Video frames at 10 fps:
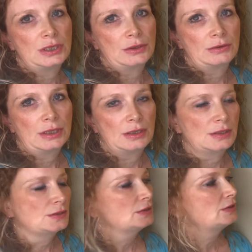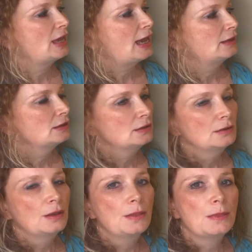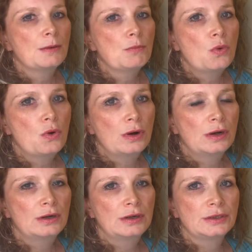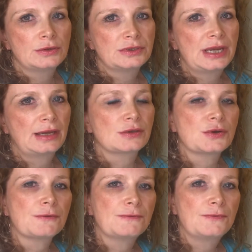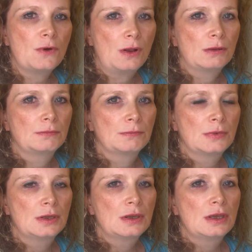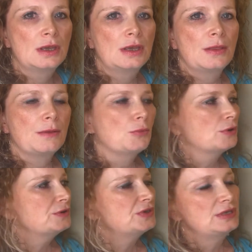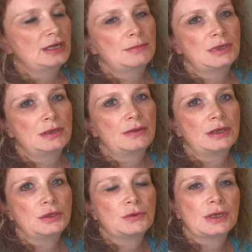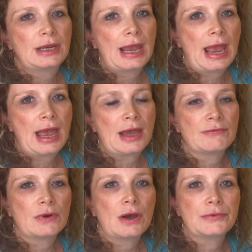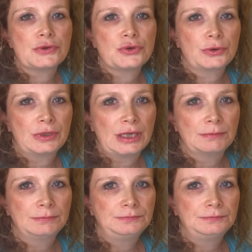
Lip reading: here is that the more your tanks are full, the more stamina that you can have on the journey.